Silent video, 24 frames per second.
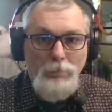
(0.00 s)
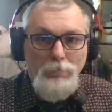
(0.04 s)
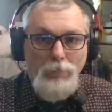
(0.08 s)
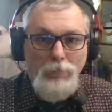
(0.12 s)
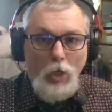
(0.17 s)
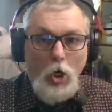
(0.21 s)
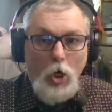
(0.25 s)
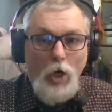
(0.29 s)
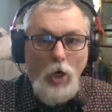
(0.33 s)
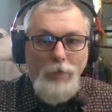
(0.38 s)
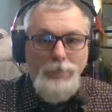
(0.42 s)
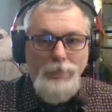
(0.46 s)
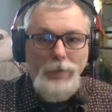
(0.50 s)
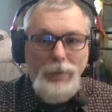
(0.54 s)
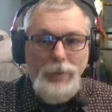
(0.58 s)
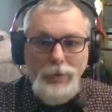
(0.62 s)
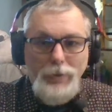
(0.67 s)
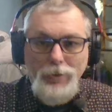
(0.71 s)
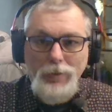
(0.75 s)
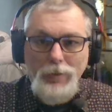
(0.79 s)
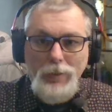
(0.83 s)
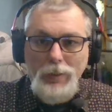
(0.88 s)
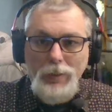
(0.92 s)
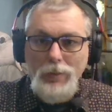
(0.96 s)

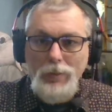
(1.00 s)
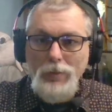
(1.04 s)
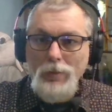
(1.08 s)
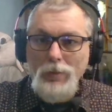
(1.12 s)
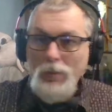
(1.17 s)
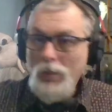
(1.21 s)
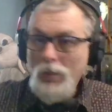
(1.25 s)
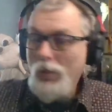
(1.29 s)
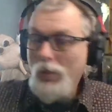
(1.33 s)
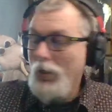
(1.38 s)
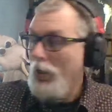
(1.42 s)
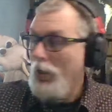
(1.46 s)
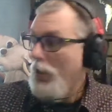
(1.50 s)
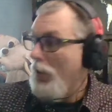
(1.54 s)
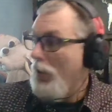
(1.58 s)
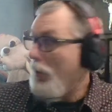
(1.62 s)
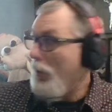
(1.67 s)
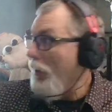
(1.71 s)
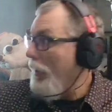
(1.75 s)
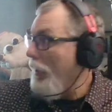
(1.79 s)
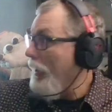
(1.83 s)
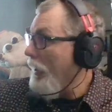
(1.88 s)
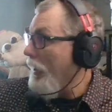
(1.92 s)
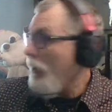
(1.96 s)
office in
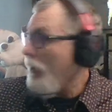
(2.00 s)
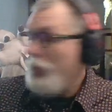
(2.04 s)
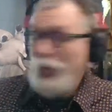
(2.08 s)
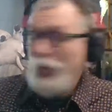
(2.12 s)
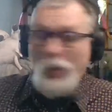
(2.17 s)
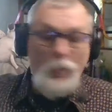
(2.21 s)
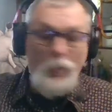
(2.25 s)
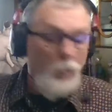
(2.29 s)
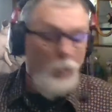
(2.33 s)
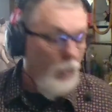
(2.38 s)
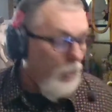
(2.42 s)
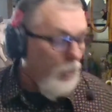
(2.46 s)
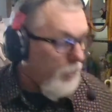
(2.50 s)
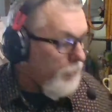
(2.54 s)
Elko.